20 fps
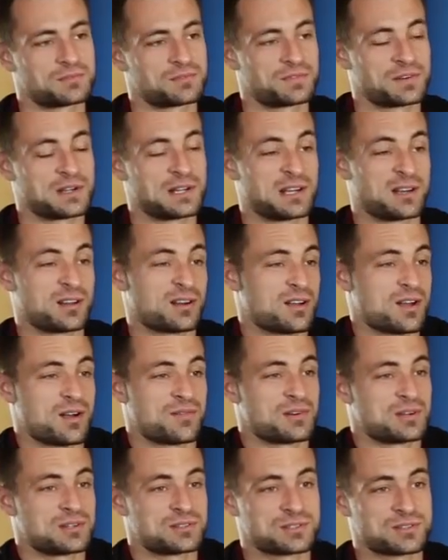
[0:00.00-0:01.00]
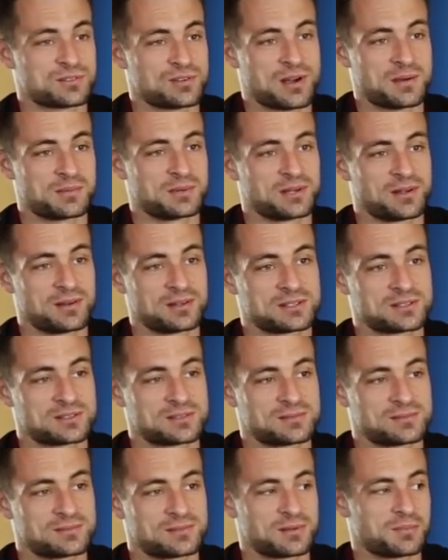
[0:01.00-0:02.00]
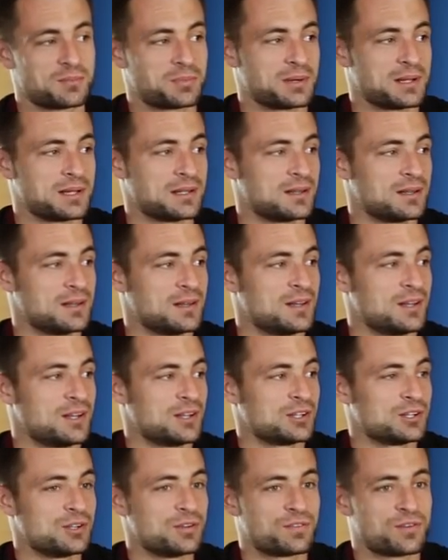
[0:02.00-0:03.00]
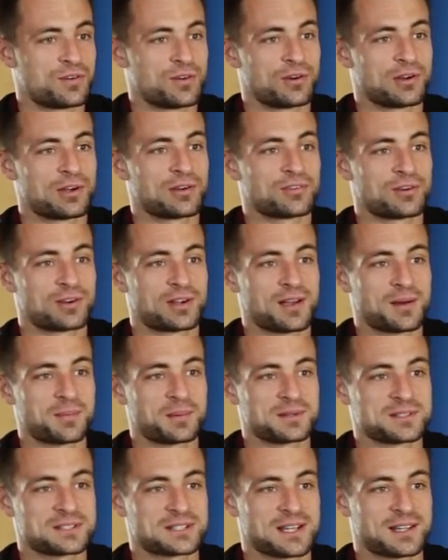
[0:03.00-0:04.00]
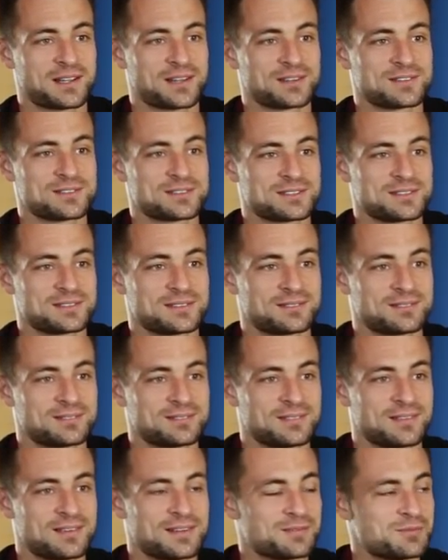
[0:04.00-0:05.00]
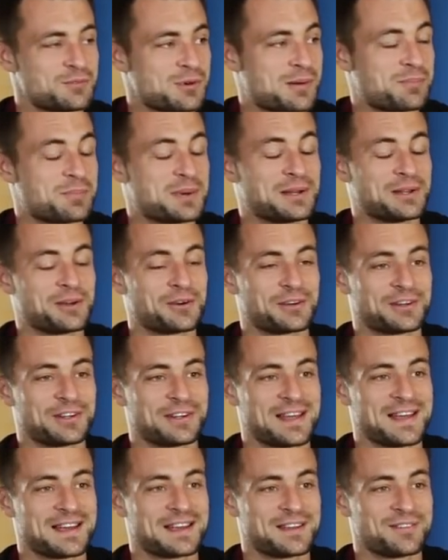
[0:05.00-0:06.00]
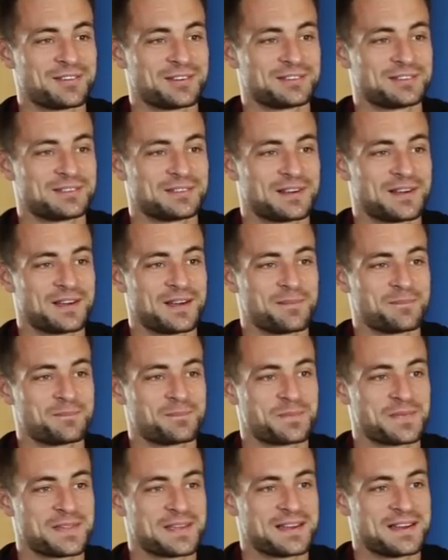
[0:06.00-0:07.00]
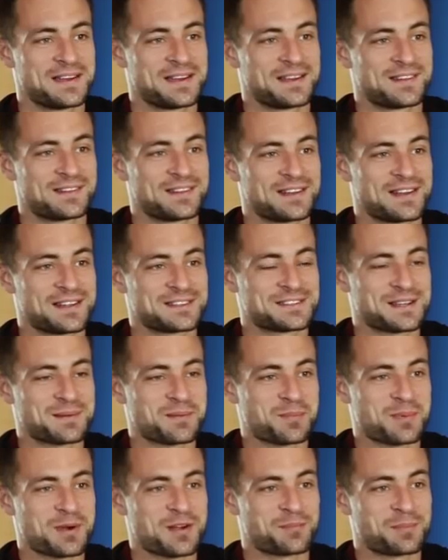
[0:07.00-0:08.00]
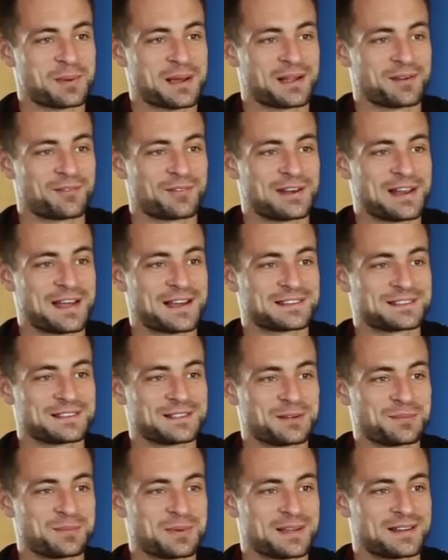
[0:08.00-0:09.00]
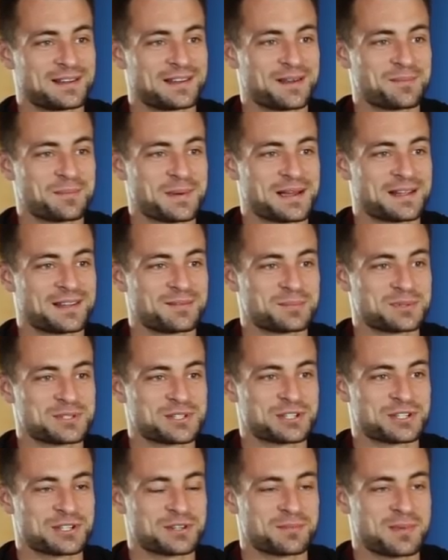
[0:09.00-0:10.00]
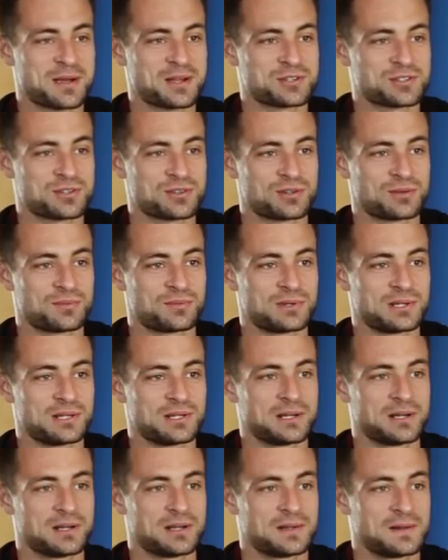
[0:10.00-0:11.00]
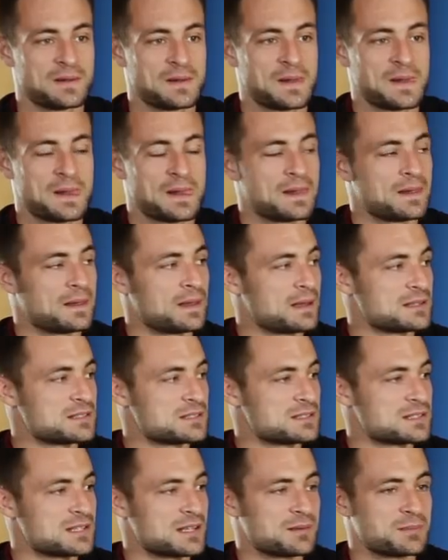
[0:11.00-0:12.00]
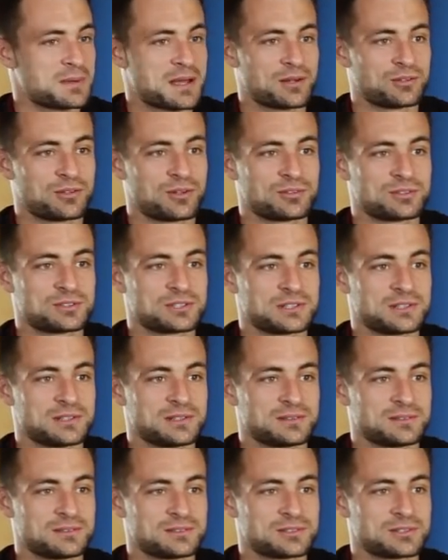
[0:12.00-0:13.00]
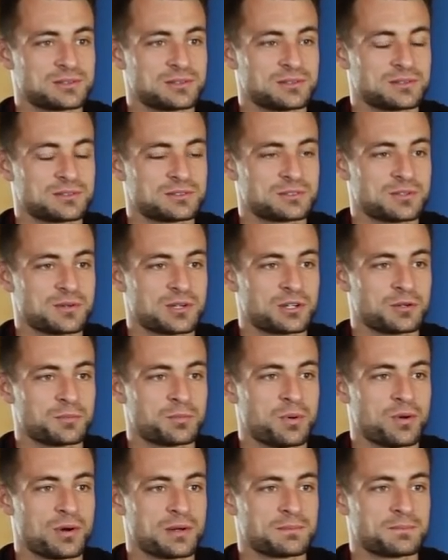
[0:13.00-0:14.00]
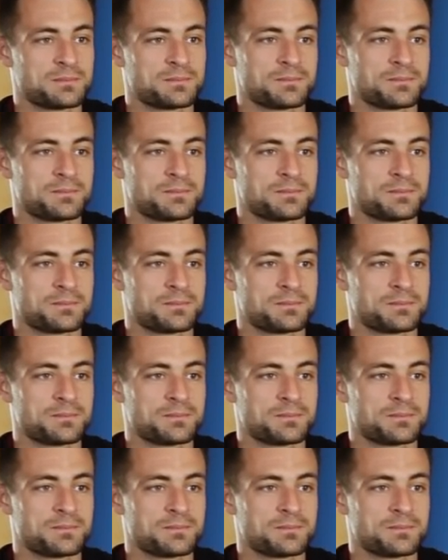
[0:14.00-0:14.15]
feeling I can't really describe, you know, it's complete euphoria for a couple of seconds, and well, a bit longer than that even. Then I had to get my breath back and relax a little bit and get back in position and make sure that we, as a team, held on to a good point.